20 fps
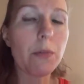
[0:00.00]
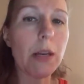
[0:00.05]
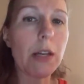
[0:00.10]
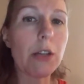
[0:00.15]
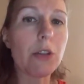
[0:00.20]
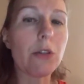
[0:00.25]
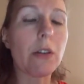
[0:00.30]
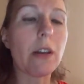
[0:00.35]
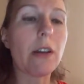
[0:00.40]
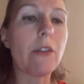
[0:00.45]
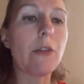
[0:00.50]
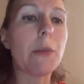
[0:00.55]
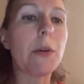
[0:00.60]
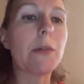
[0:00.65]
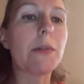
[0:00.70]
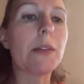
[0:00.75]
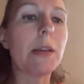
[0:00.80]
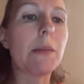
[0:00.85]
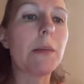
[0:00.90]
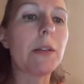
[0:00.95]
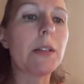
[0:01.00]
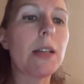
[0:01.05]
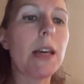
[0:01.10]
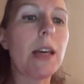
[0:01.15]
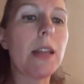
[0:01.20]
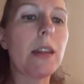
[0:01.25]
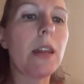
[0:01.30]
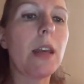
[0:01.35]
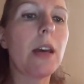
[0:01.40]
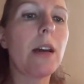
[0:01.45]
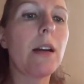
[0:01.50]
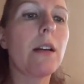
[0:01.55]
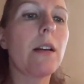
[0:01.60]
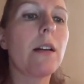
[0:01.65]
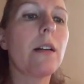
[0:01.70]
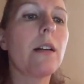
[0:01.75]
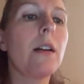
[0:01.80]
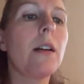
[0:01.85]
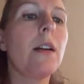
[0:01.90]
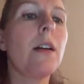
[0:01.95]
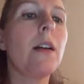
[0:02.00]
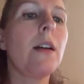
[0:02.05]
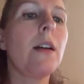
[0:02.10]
make sure that everybody was able to get there,